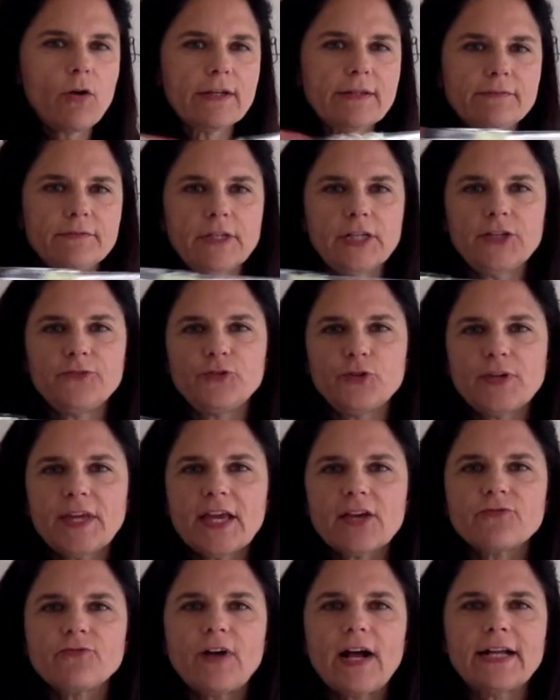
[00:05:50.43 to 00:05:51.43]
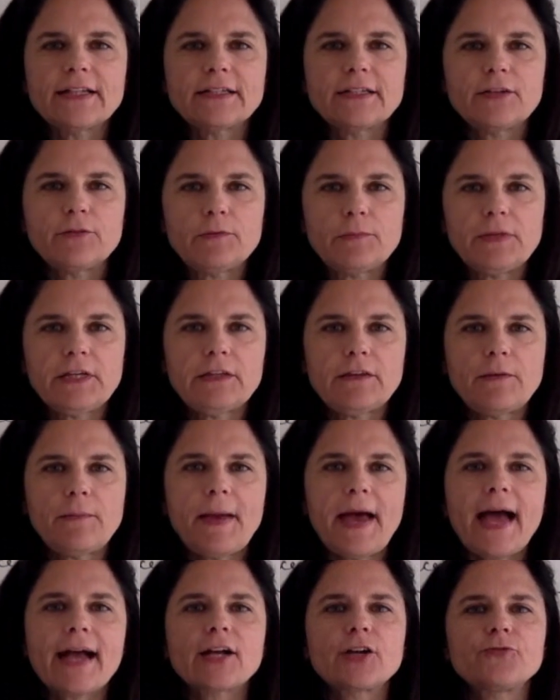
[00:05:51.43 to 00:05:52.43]
and if you can't find it, it would be in the
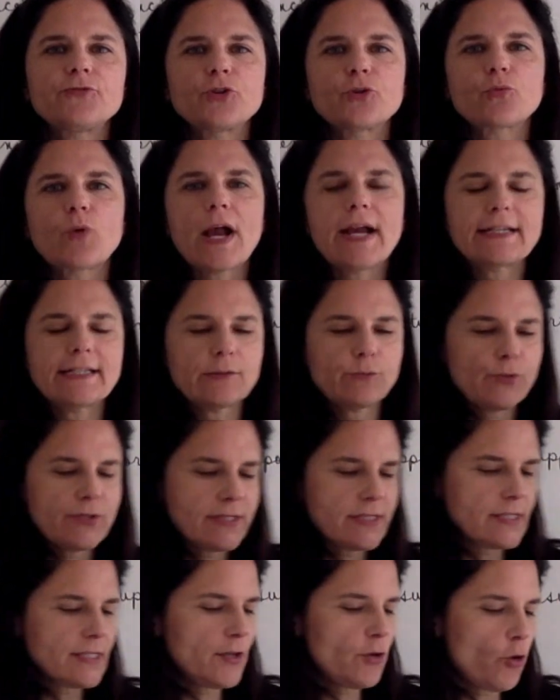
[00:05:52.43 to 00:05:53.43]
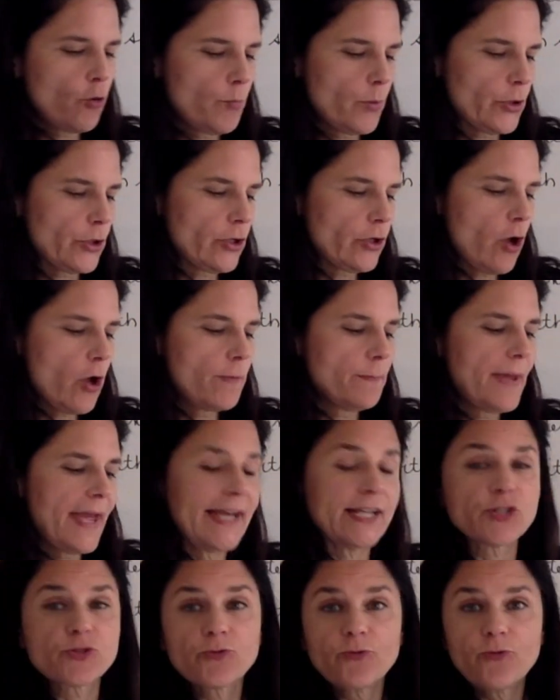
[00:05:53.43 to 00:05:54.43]
back of your Writing with Skill book on
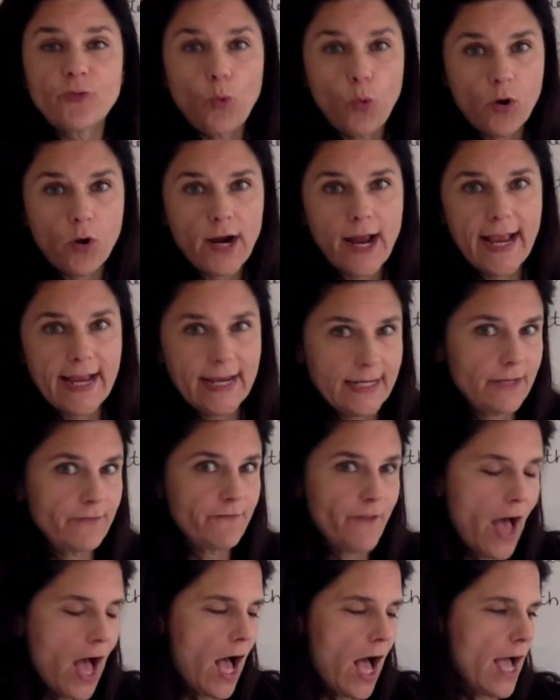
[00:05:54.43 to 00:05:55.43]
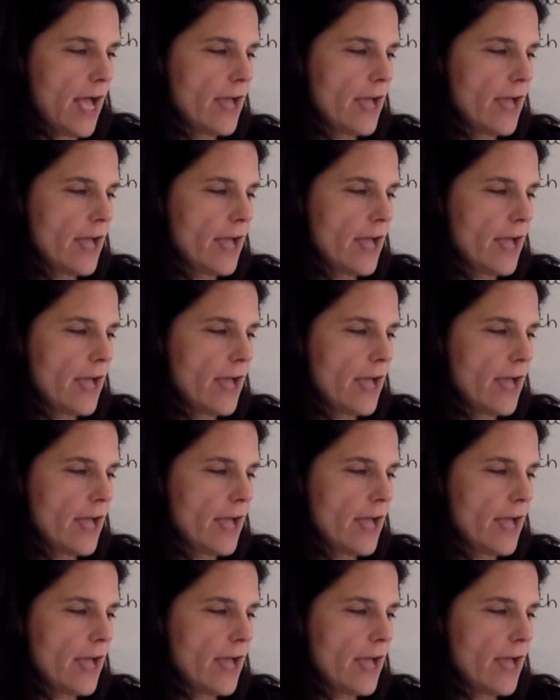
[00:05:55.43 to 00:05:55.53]
page 485.